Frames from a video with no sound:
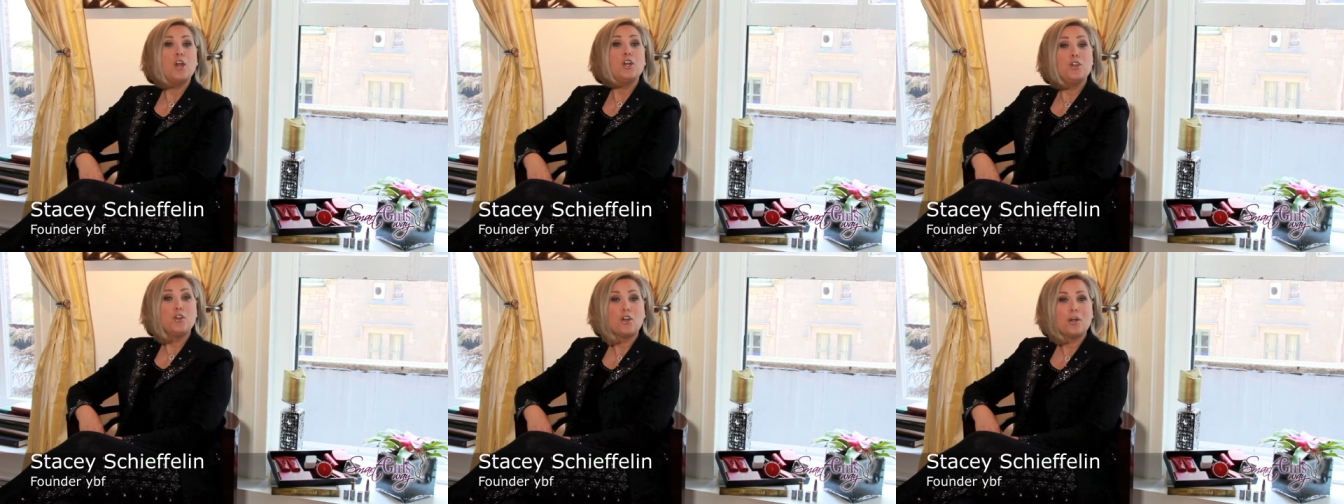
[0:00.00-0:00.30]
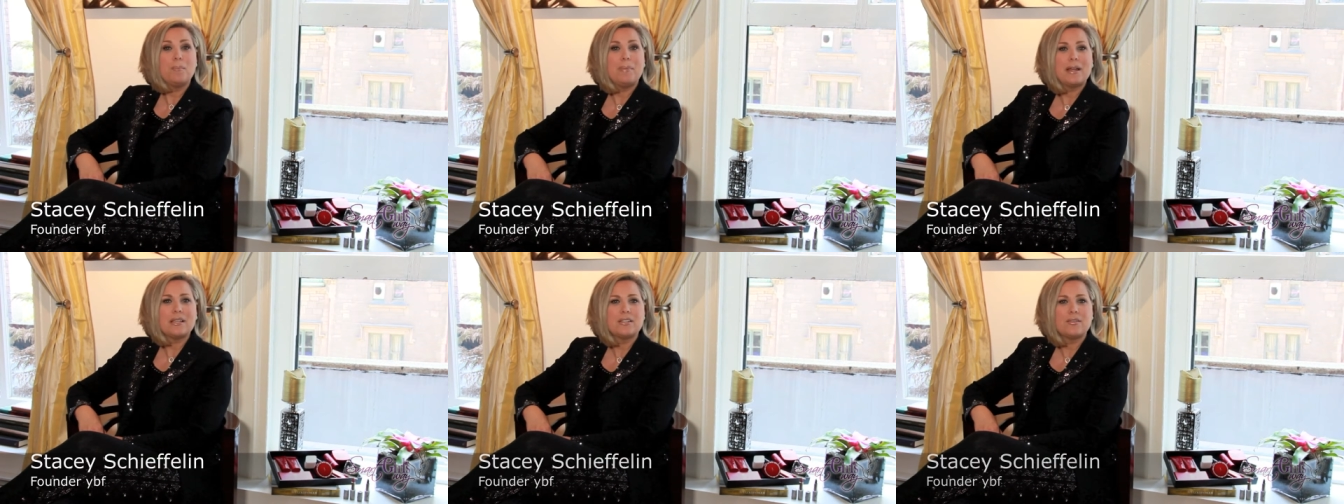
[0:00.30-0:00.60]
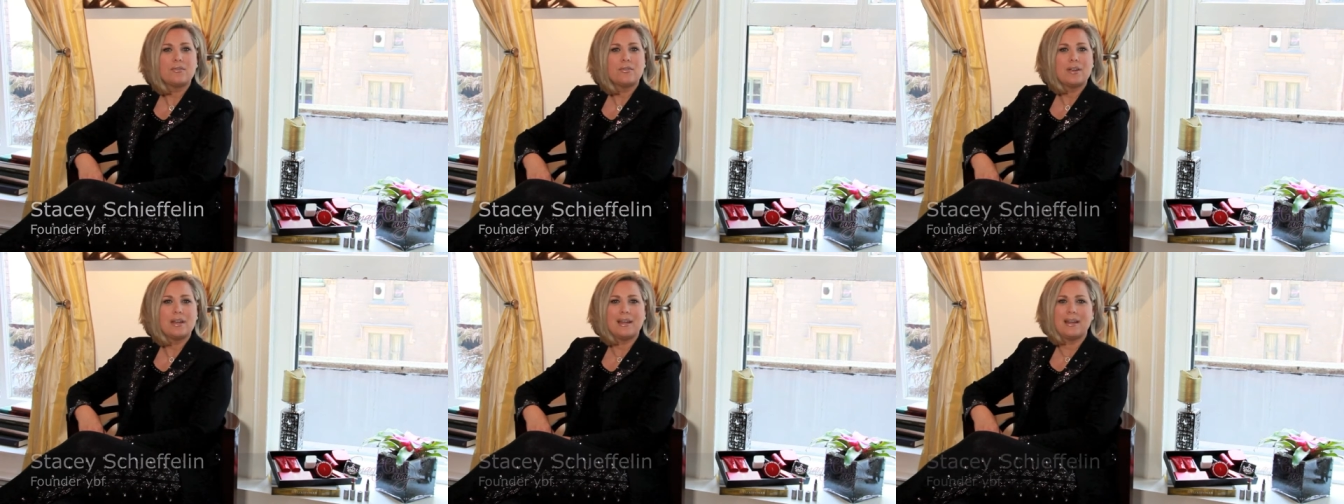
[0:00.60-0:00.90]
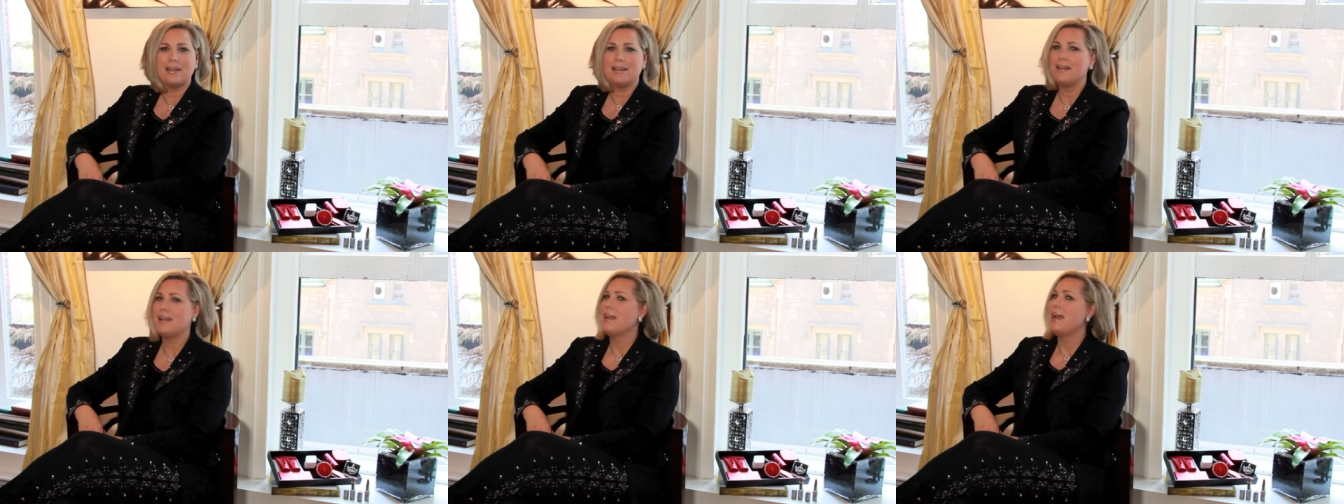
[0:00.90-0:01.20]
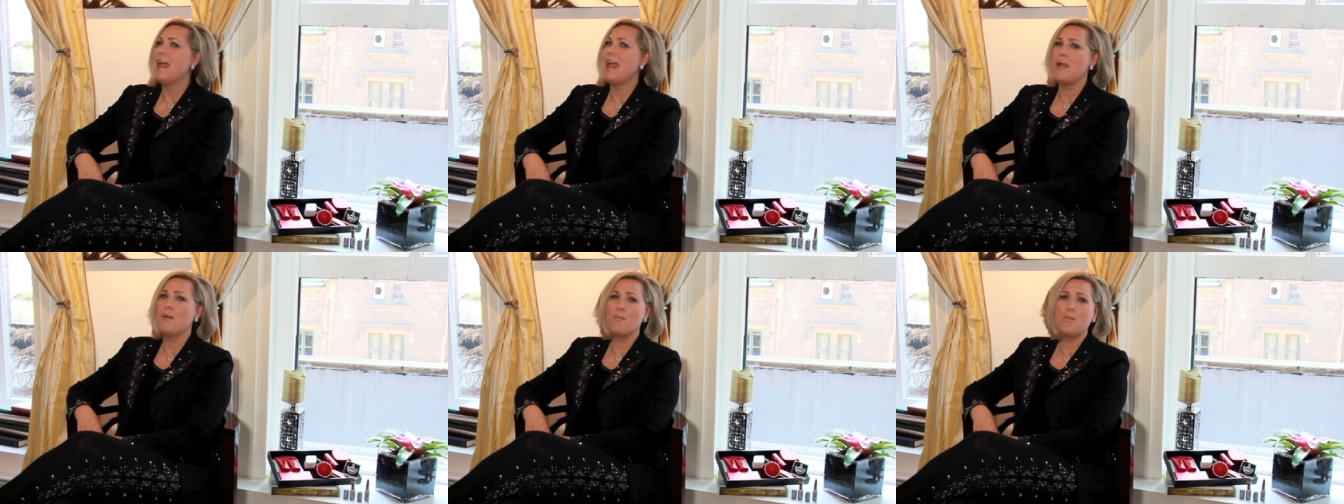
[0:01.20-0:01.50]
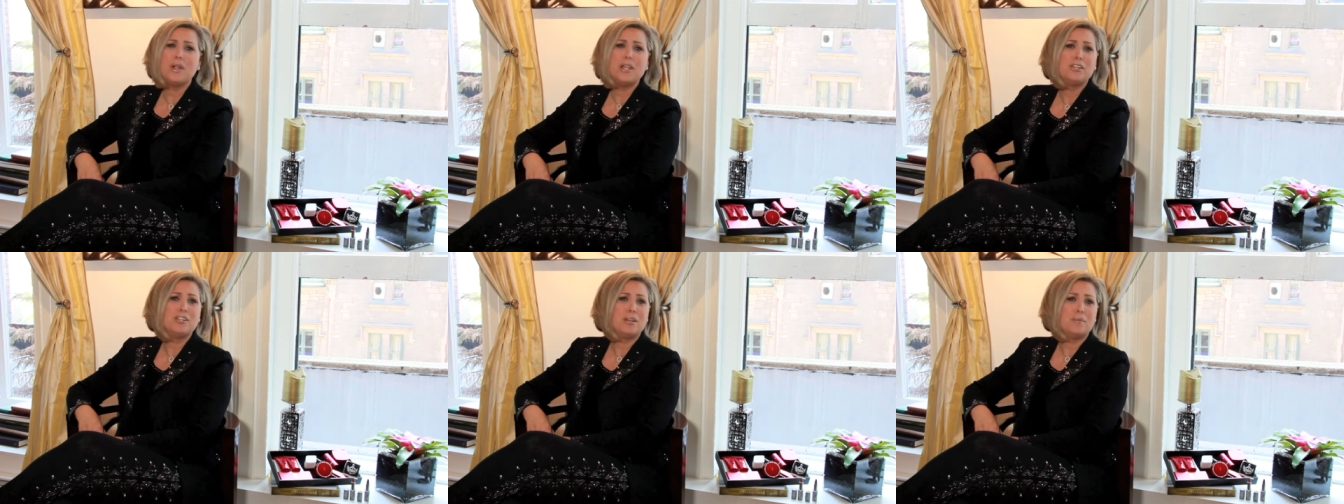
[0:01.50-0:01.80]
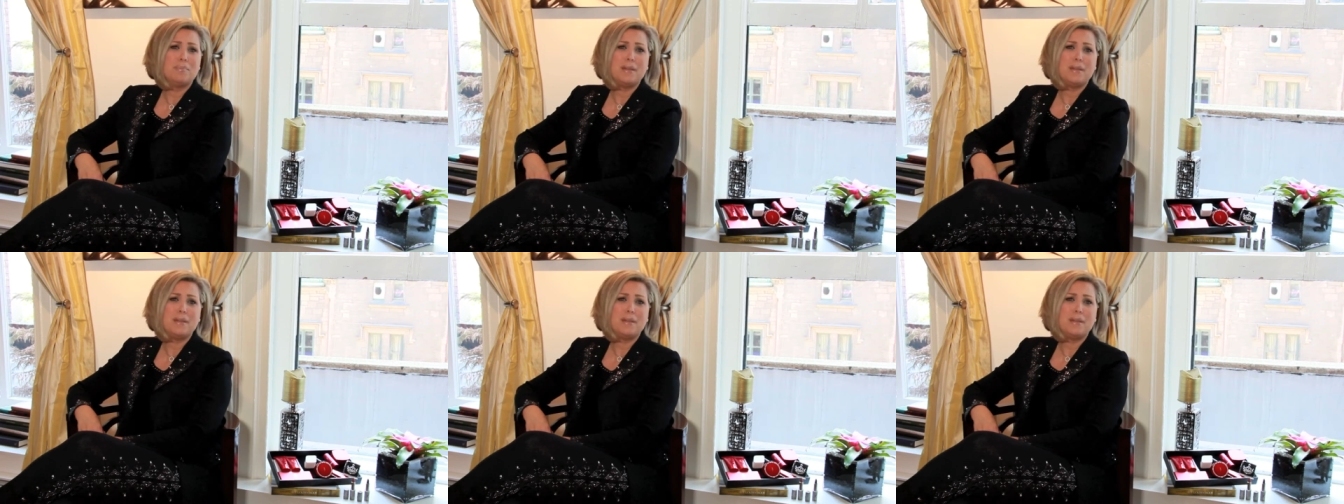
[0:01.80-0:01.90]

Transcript: You're a best friend, and we should